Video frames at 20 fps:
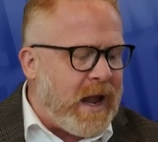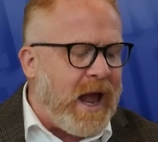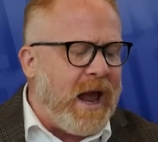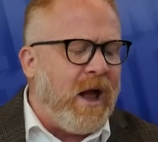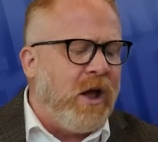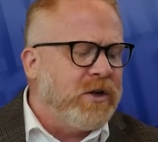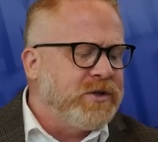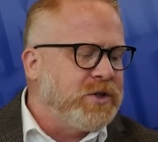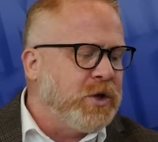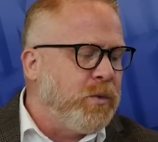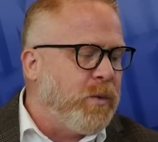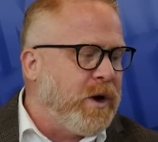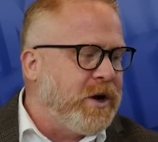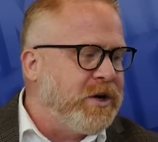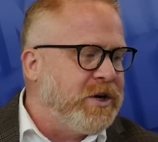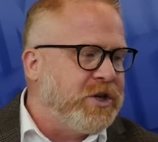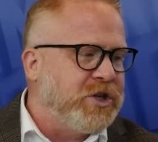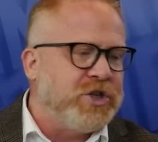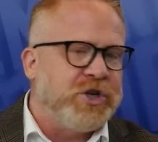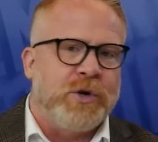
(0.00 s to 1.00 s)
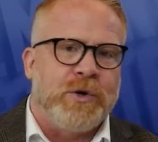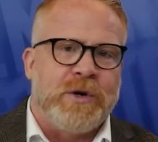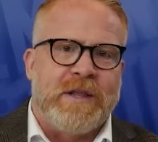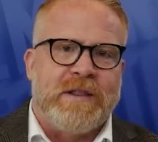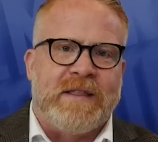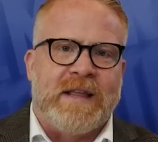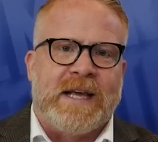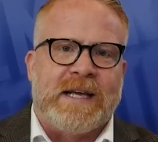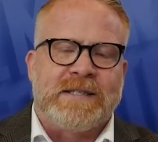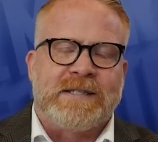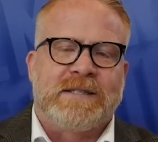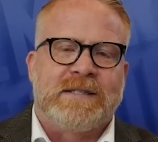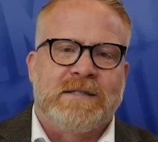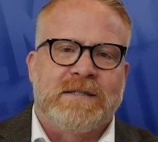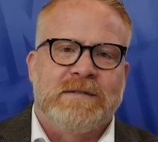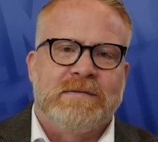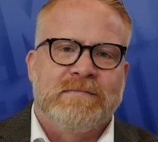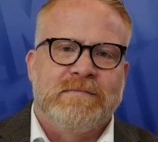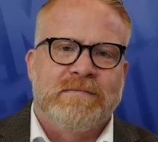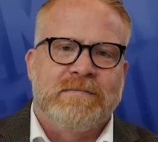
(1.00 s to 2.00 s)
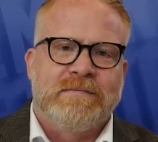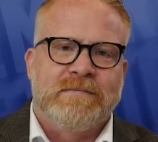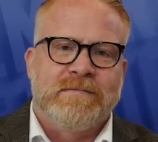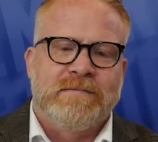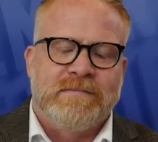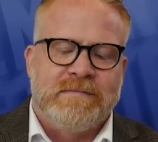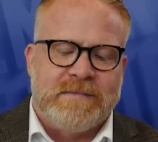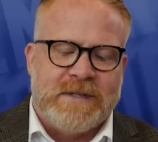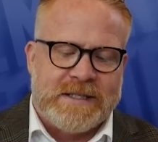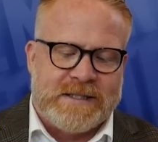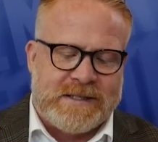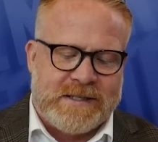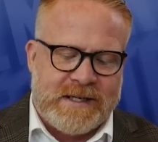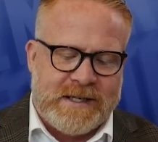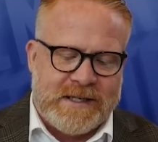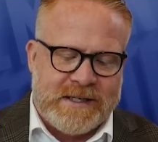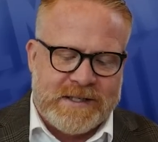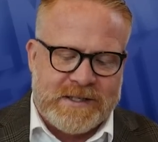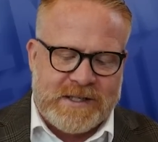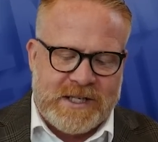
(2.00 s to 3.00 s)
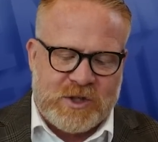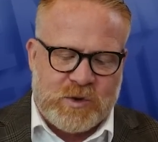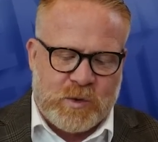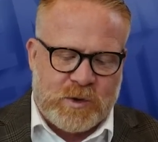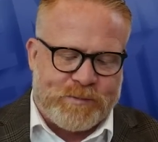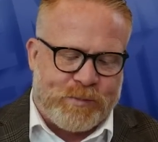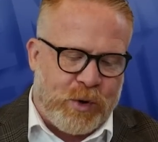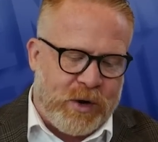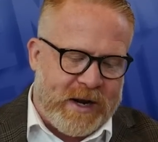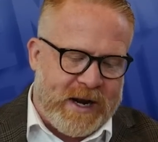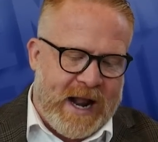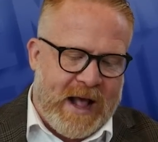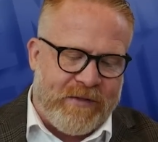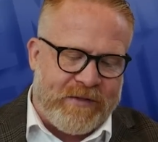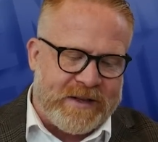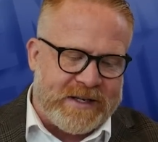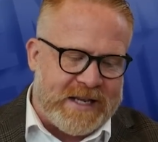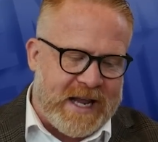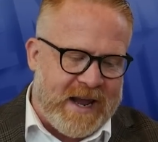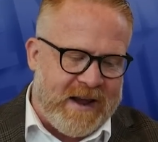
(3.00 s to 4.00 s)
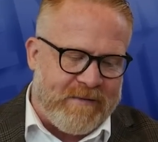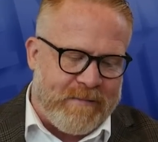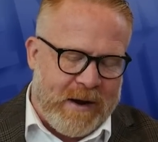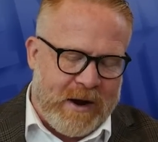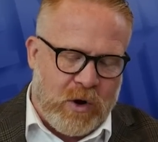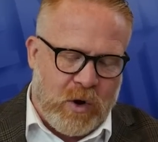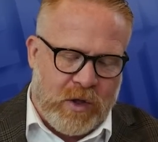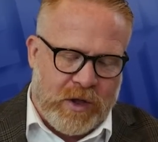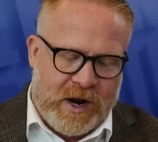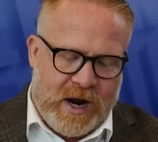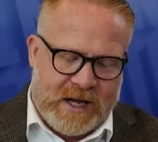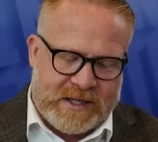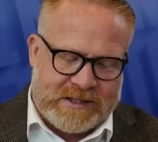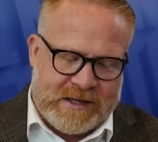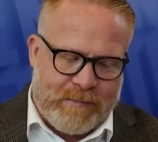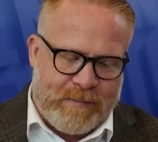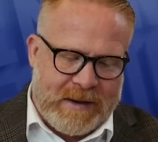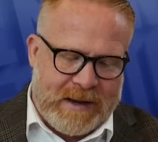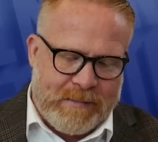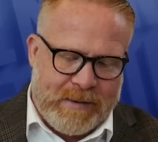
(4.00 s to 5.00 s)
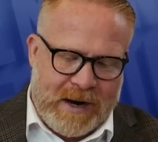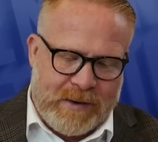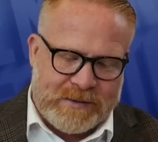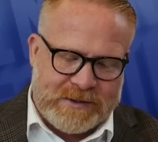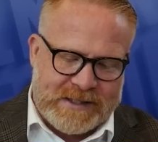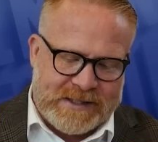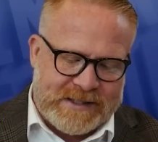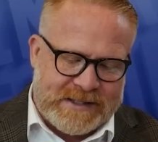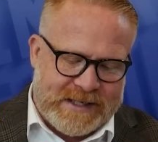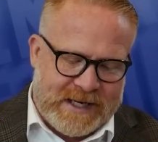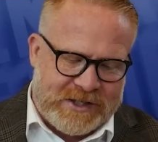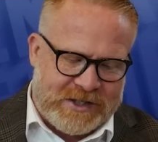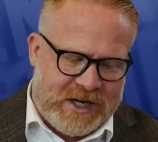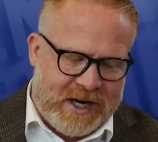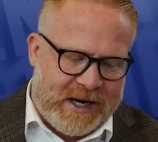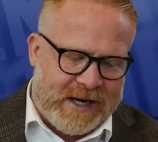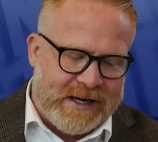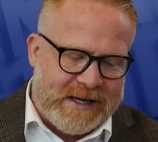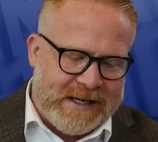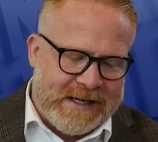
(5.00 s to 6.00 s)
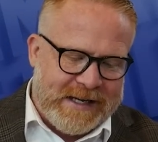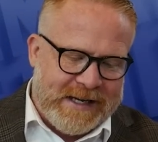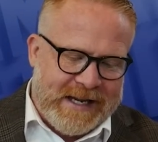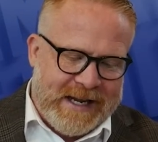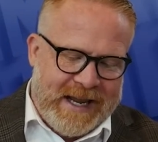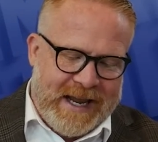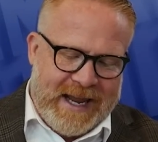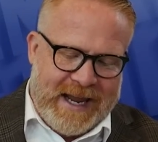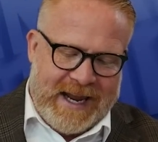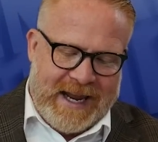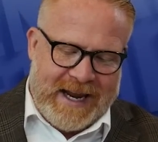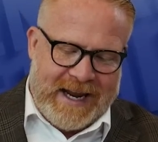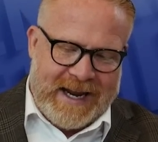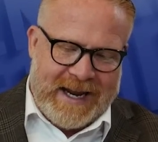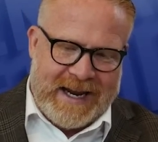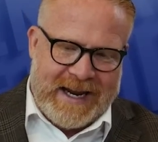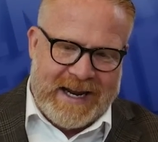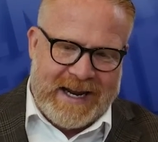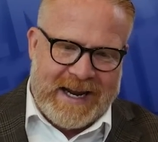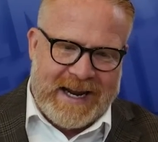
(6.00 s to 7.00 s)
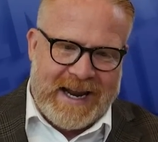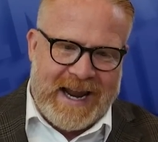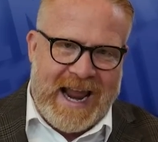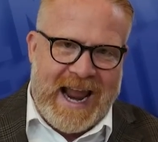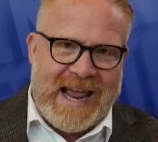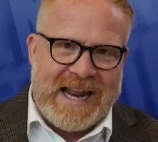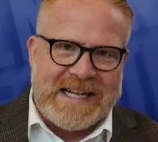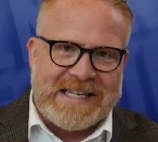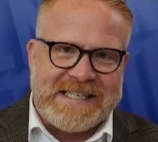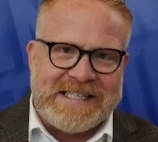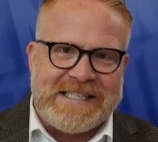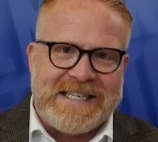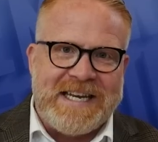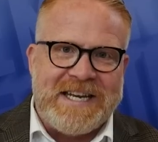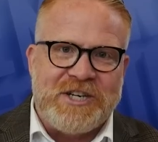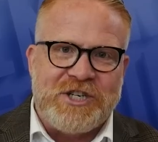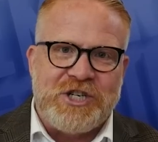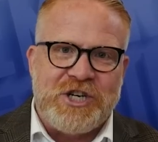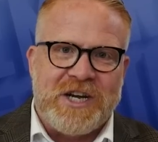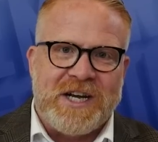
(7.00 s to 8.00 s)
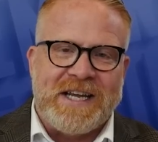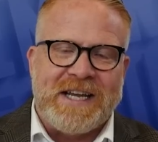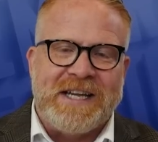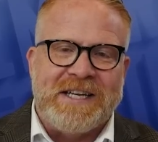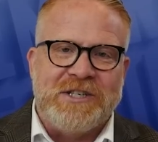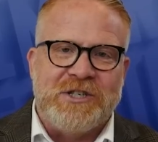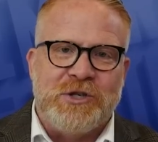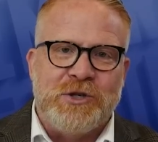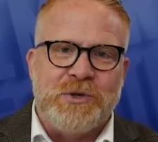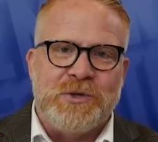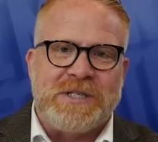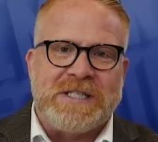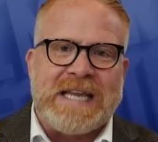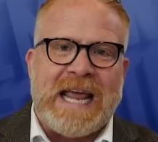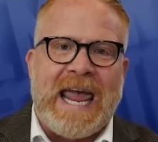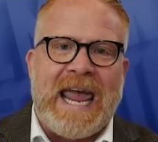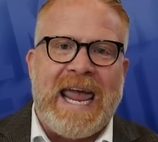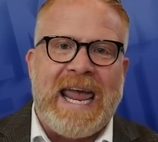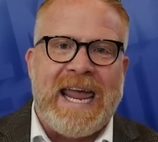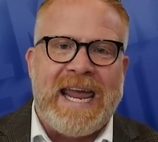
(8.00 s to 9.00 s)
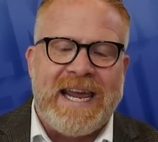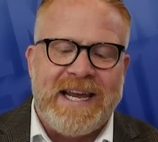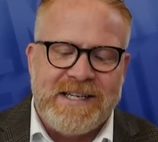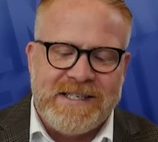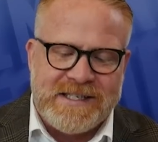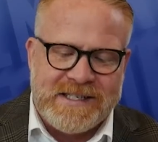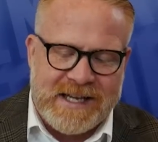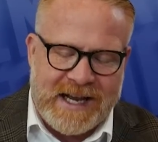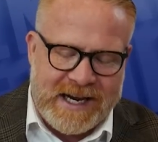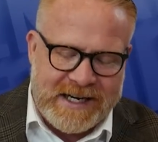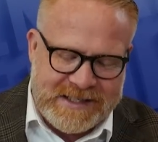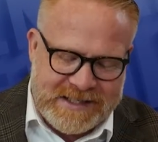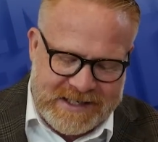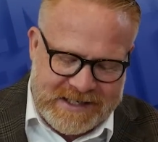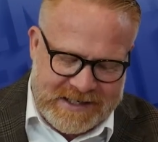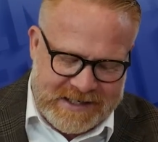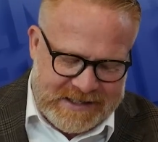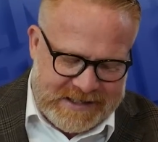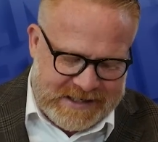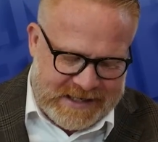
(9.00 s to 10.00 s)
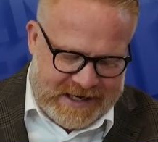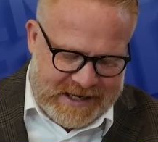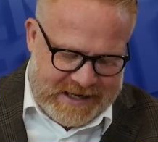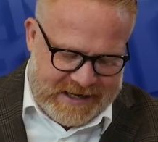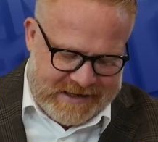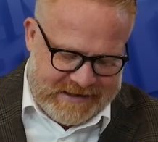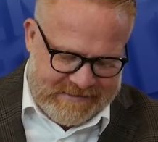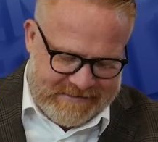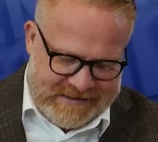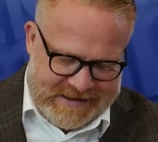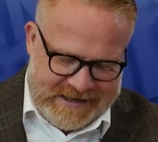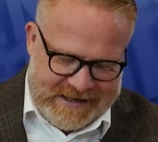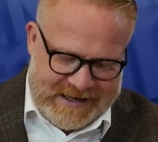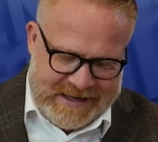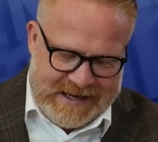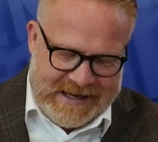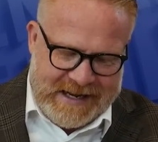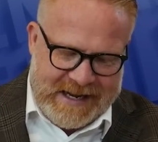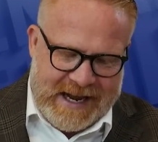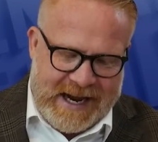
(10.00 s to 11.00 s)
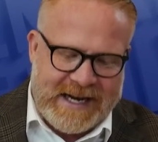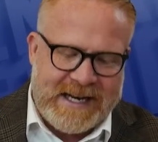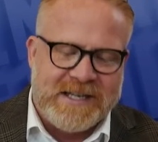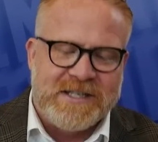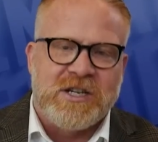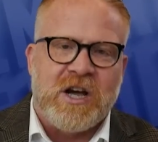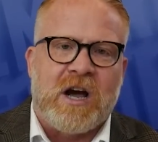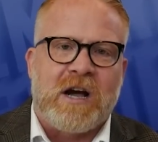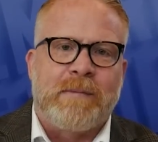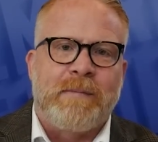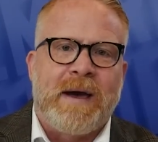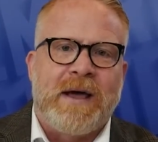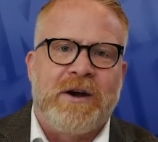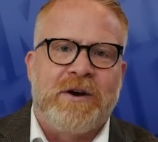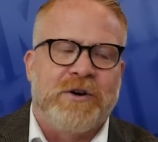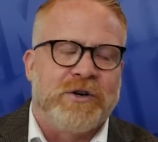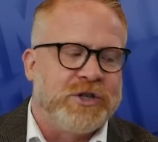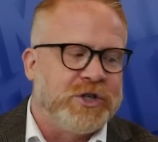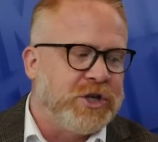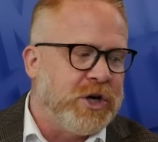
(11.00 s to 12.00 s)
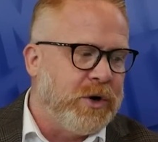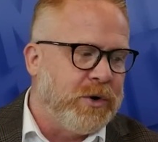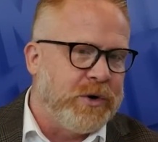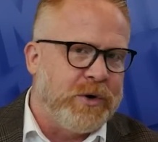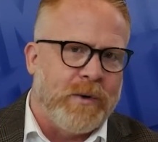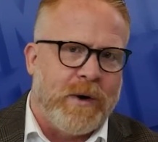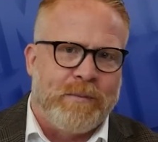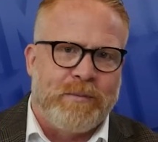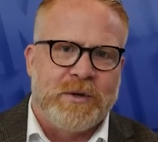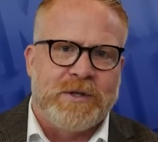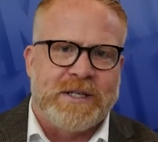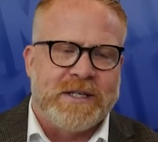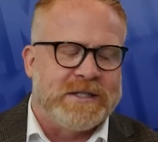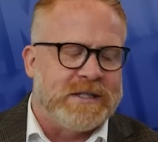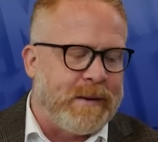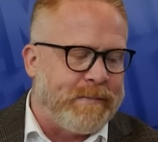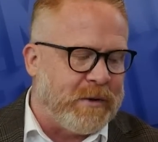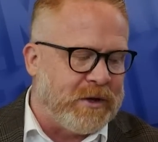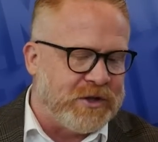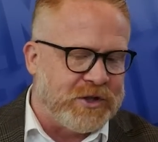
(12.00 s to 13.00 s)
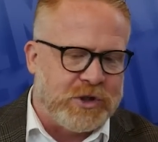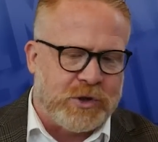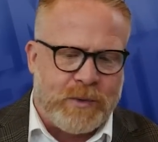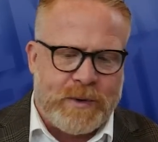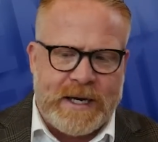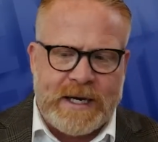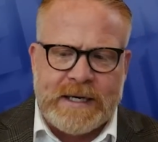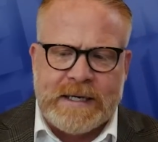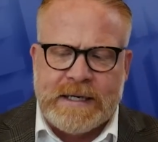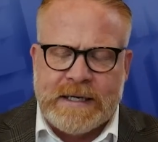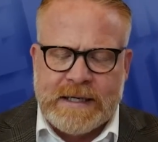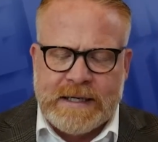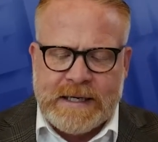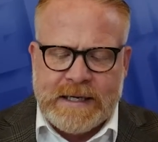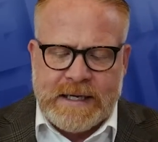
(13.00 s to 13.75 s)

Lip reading: I also wanted to show you this. This was printed out the day of my colonoscopy, but I was in such a anesthesia-induced haze, I didn't talk about it or show you. I'll put this up on screen.